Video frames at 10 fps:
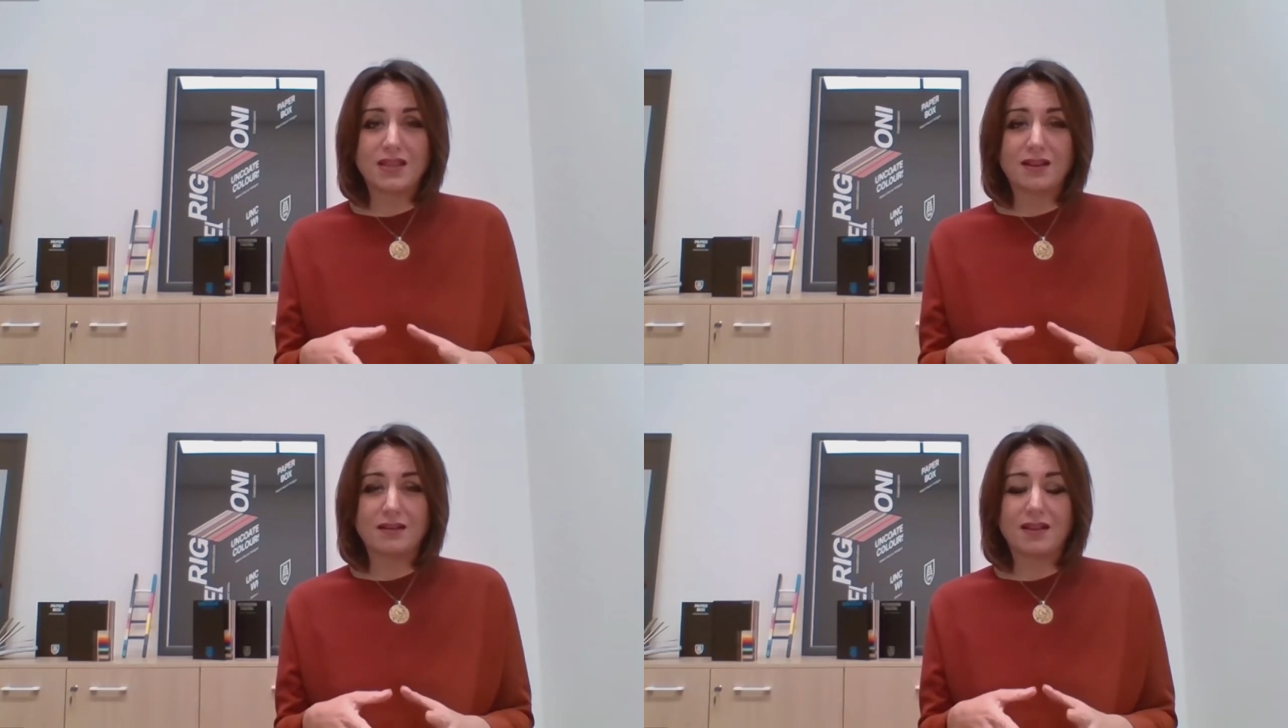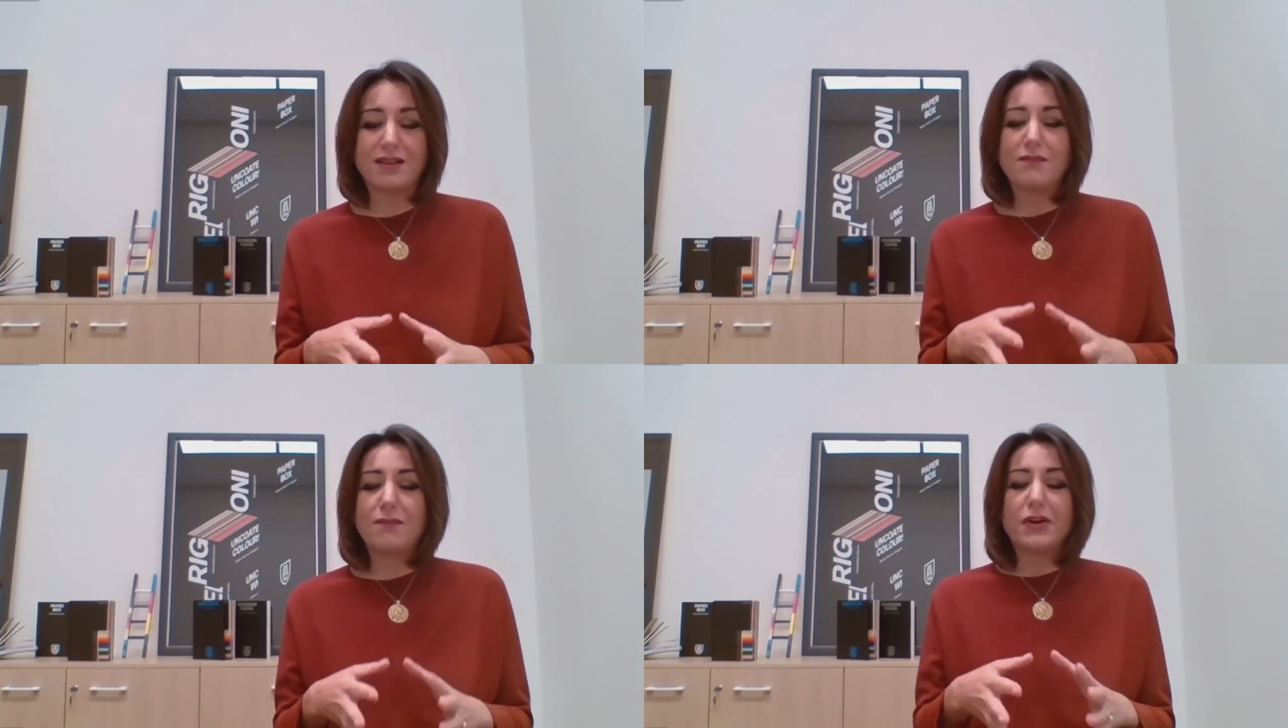and
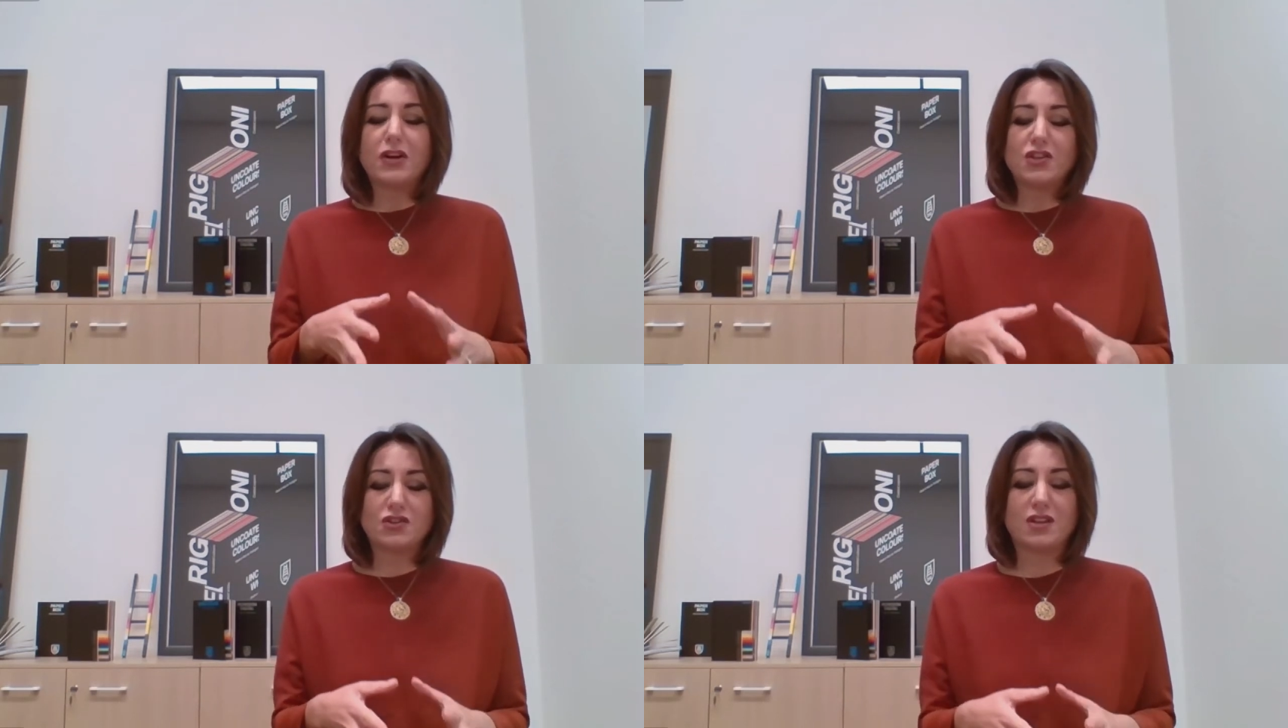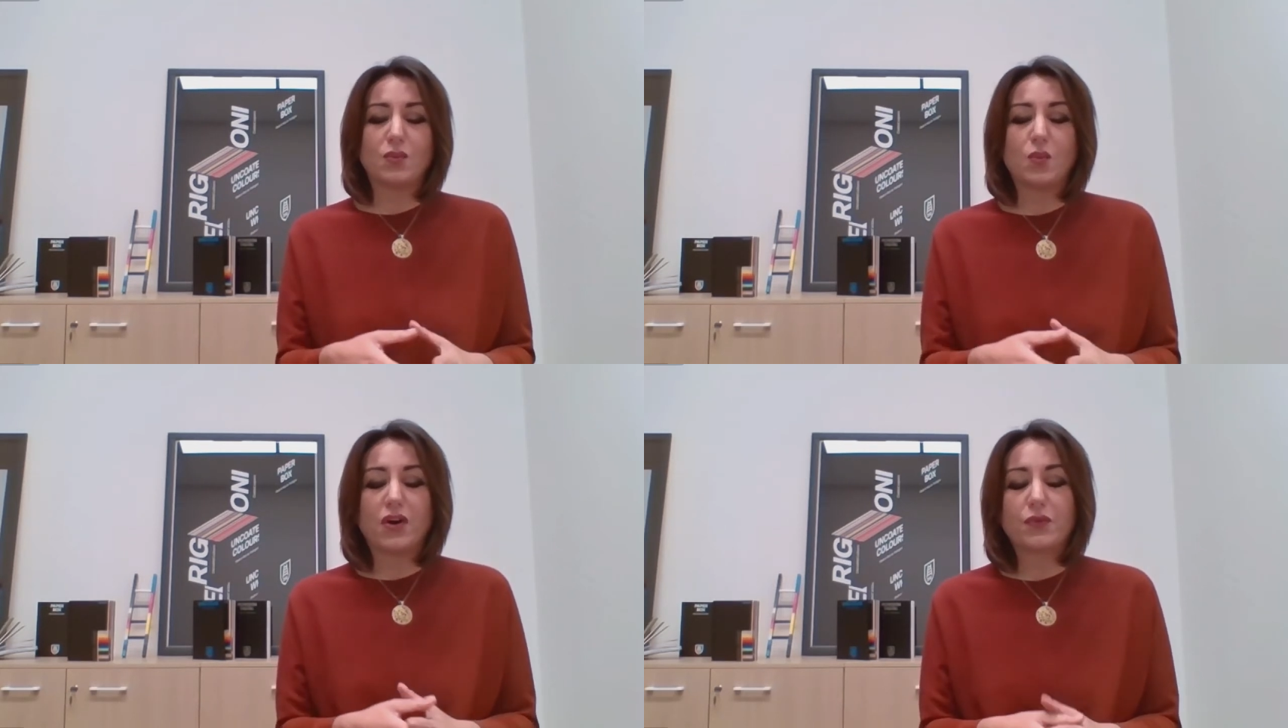an immersion
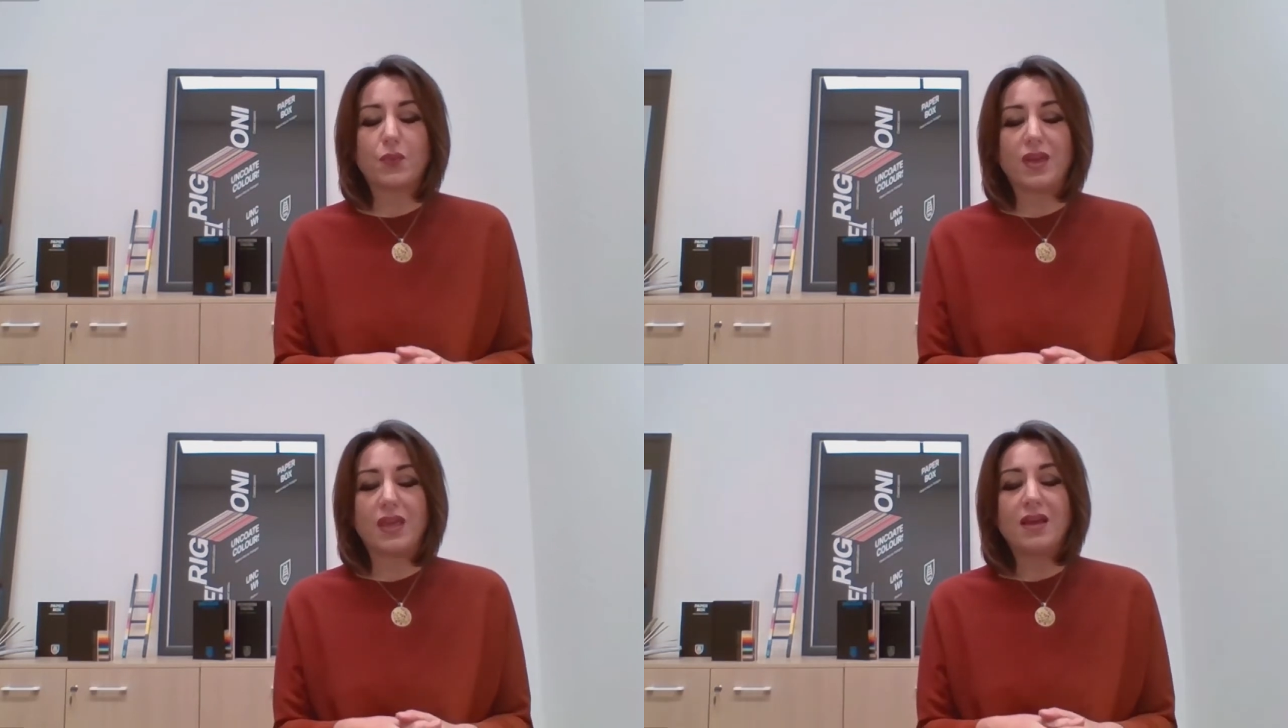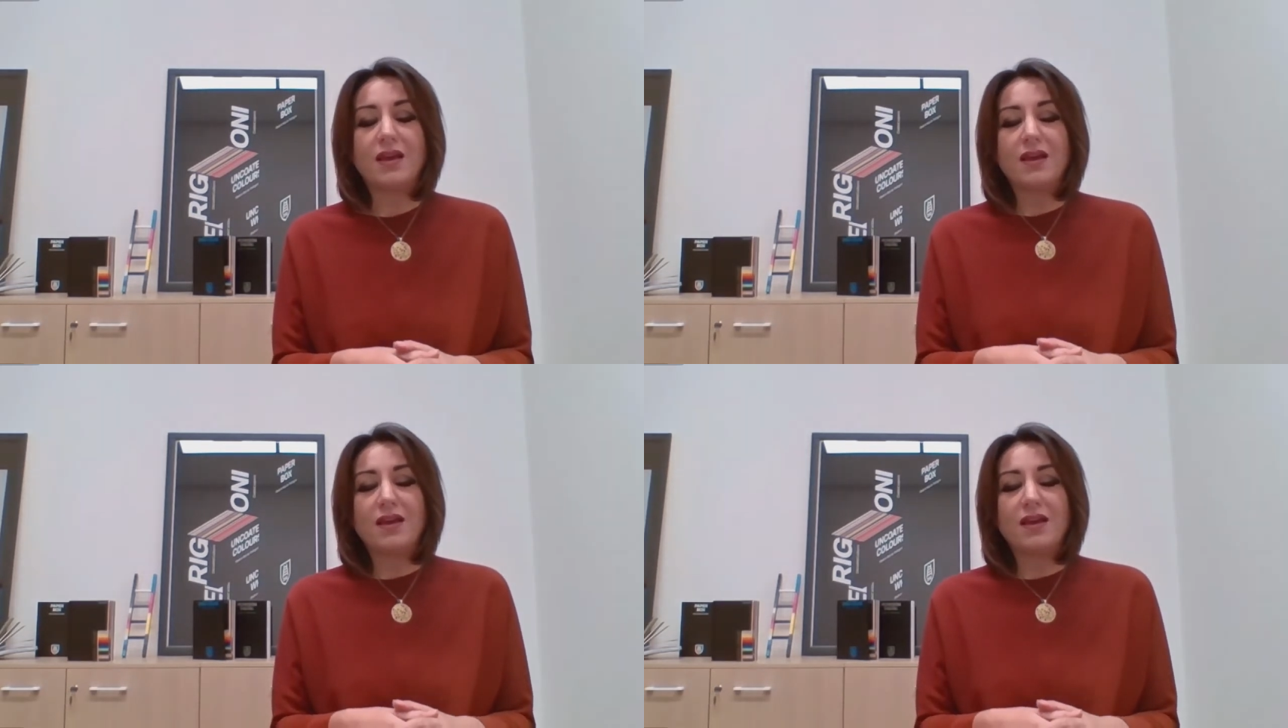in what we